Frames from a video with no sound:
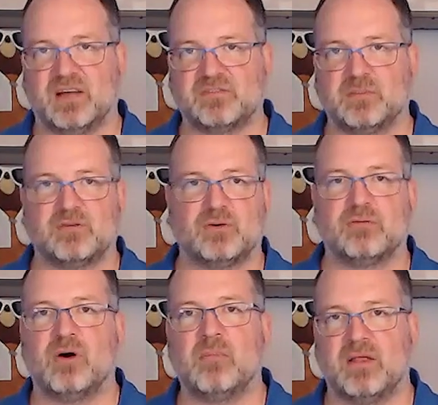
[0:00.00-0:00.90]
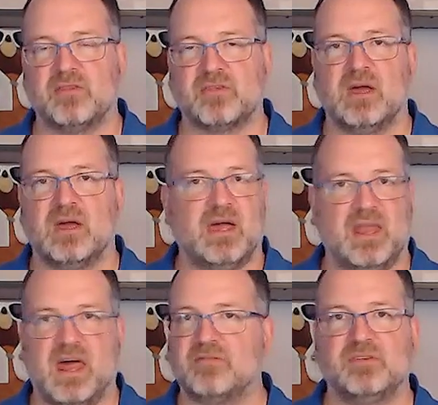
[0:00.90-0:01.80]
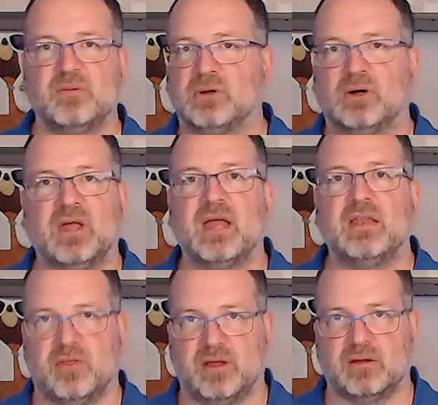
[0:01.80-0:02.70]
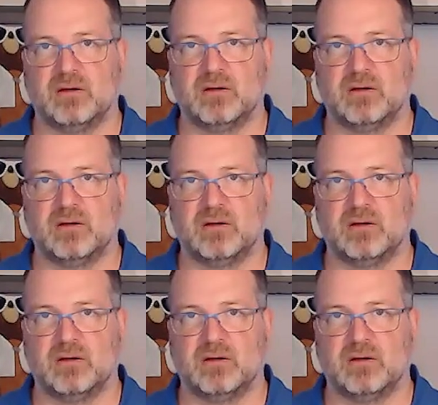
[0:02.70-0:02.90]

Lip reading: customers for 4 months and haven't deployed anything.